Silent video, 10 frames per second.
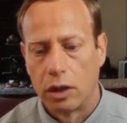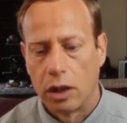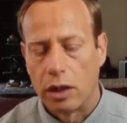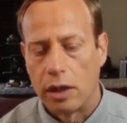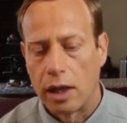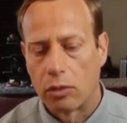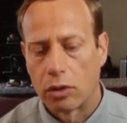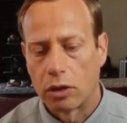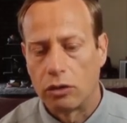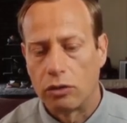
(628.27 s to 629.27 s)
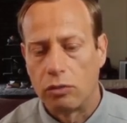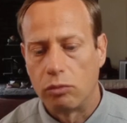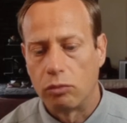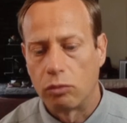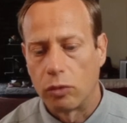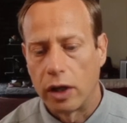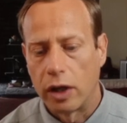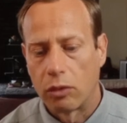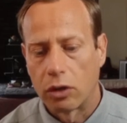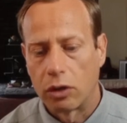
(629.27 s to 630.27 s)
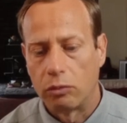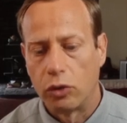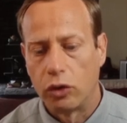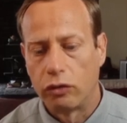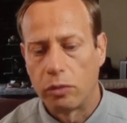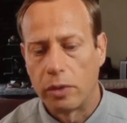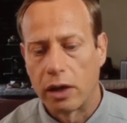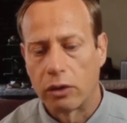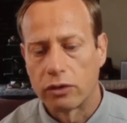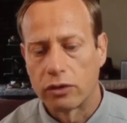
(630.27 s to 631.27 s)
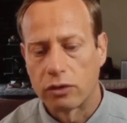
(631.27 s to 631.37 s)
Now we're going to move the mouse